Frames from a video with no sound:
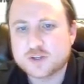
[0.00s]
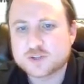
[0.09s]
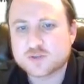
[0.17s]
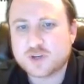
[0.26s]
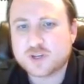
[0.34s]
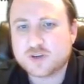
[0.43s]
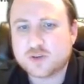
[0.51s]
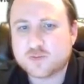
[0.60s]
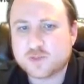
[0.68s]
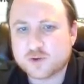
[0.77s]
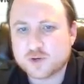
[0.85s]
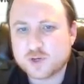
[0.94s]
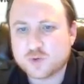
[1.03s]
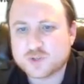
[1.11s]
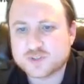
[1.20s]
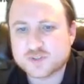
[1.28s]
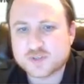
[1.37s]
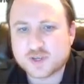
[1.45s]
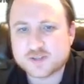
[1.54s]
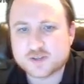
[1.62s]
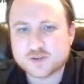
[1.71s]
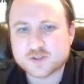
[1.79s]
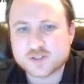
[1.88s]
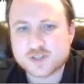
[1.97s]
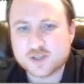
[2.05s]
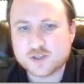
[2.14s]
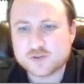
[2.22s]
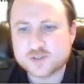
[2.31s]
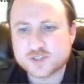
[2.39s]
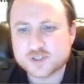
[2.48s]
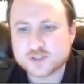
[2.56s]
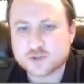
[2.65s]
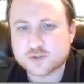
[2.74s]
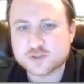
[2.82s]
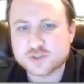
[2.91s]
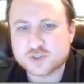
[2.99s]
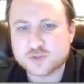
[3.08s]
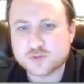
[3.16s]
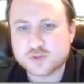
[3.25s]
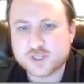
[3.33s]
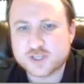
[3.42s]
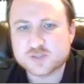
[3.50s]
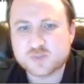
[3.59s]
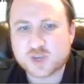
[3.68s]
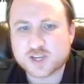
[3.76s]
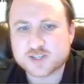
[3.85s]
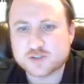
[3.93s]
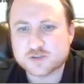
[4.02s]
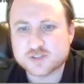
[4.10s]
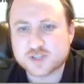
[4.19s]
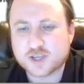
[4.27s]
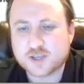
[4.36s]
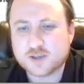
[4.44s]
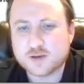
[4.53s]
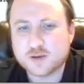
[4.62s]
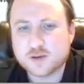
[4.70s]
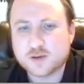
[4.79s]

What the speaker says: So right now you have 31 sites that are sending you 602 links back to your site.